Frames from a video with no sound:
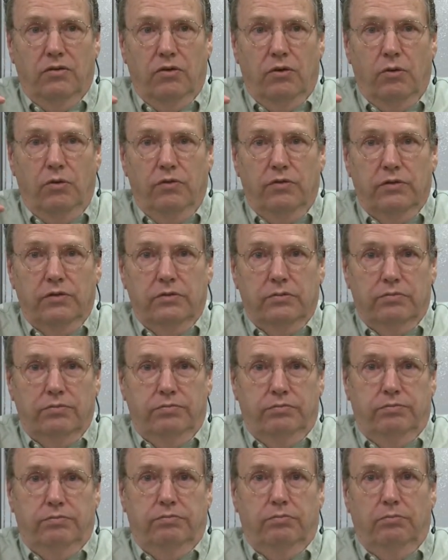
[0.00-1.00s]
over
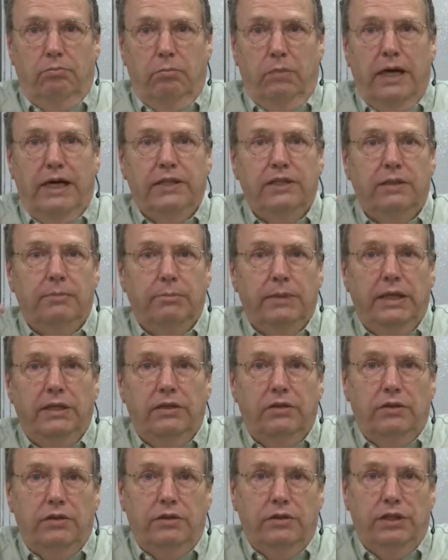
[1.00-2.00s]

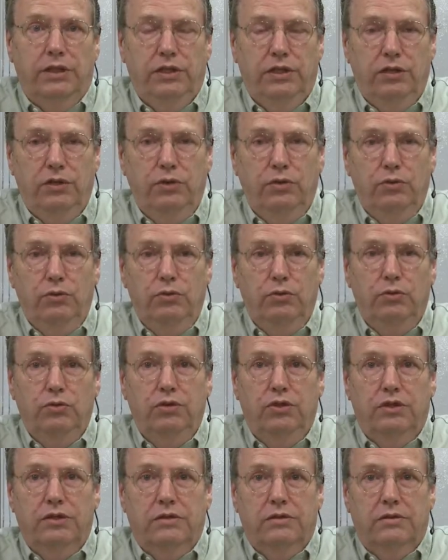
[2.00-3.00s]
monumental,
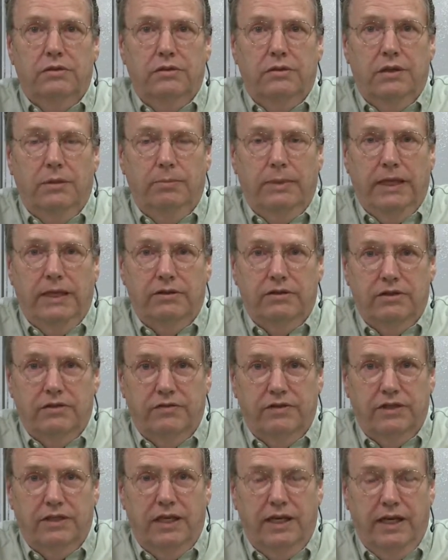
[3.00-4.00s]
huge amounts
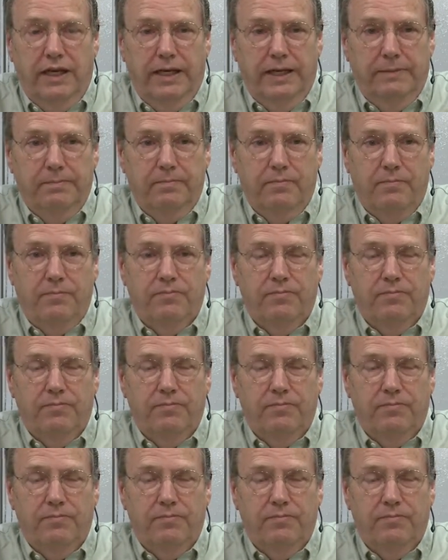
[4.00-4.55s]
of time.